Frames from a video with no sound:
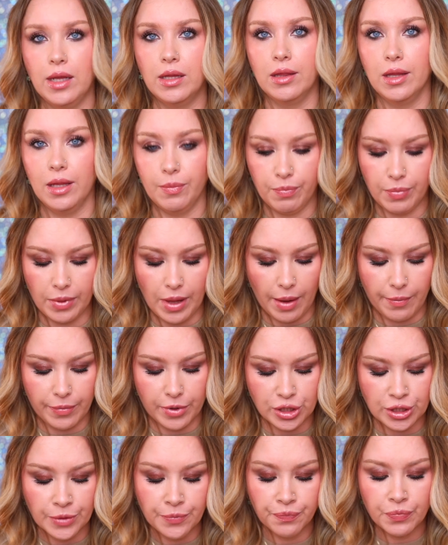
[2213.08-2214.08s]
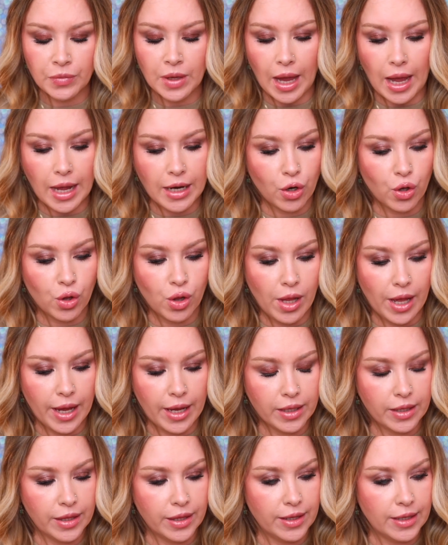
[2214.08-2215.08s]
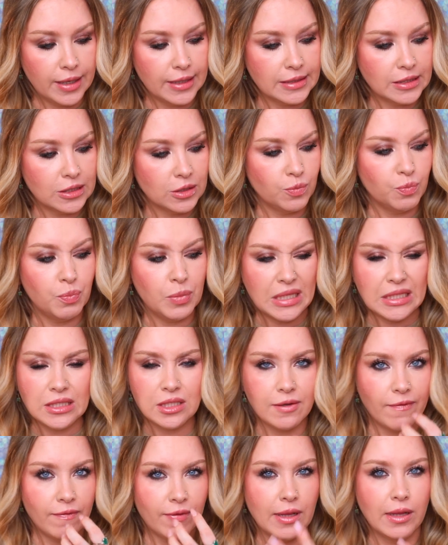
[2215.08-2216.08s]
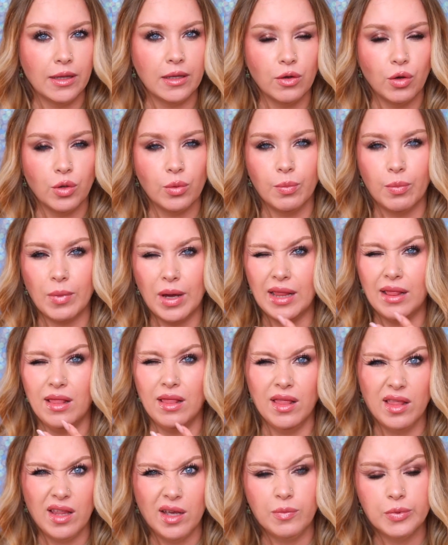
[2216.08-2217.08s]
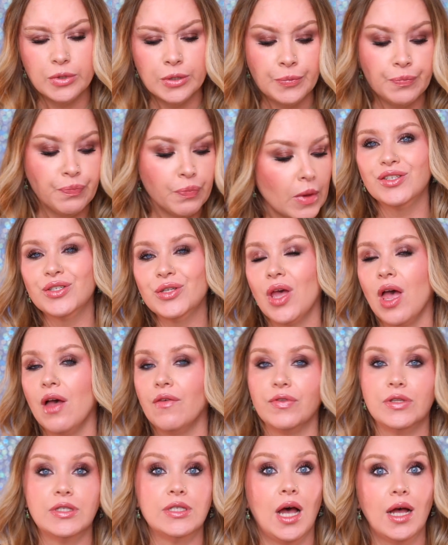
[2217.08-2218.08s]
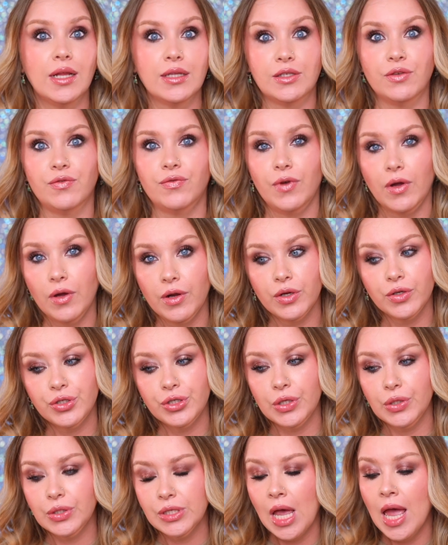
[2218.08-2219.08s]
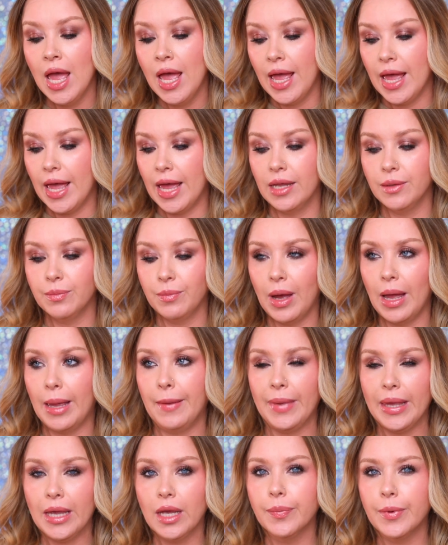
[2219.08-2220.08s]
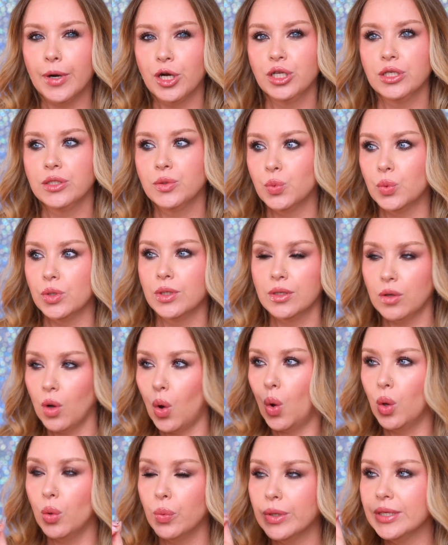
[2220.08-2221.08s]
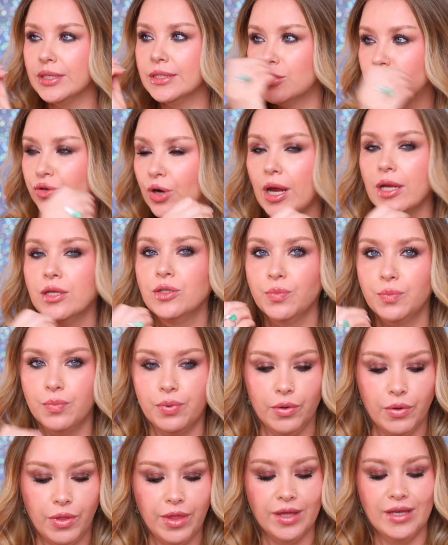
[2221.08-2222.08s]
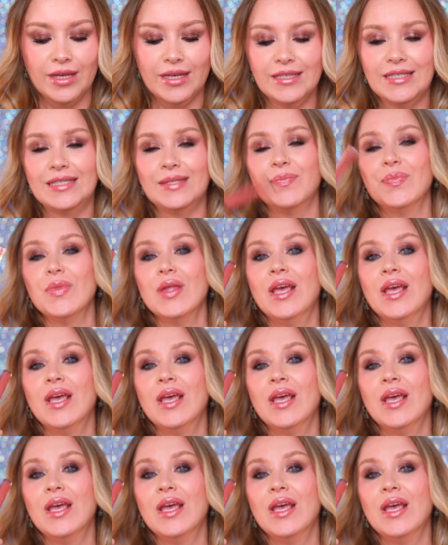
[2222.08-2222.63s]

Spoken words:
lip plumpers. I don't like this minty feeling on my lips. I used to have tons of photo shoots and my makeup artist would always try to put this